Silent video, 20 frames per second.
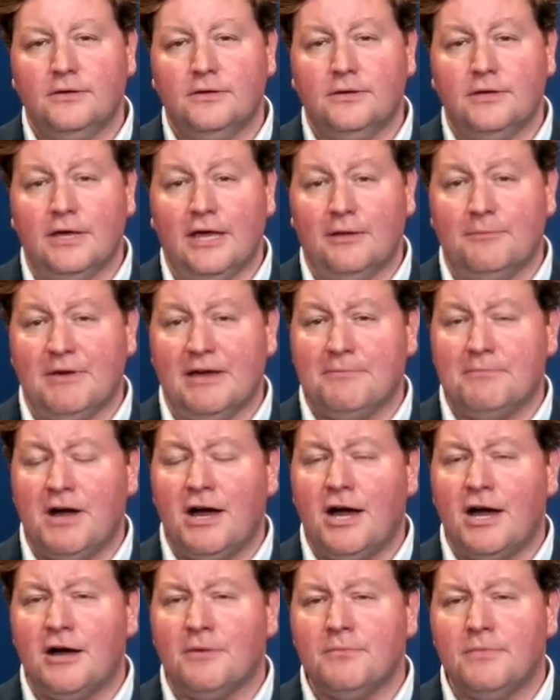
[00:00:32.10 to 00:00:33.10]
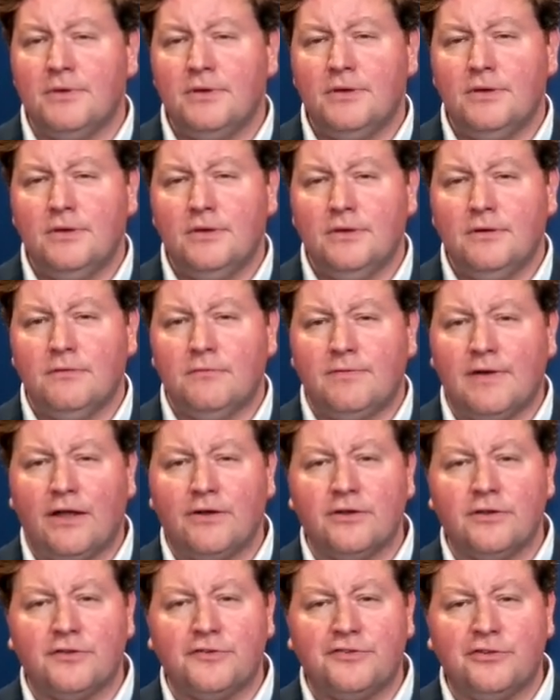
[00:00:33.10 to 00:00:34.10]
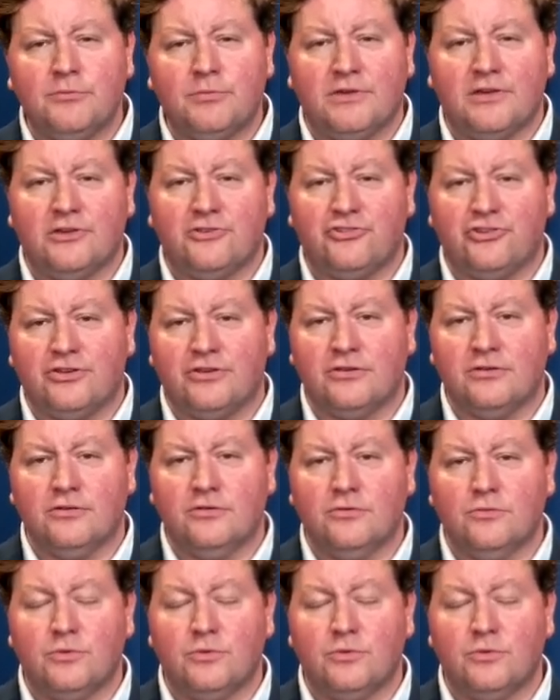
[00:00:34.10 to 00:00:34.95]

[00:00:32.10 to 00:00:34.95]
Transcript: And my mom founded a soup kitchen,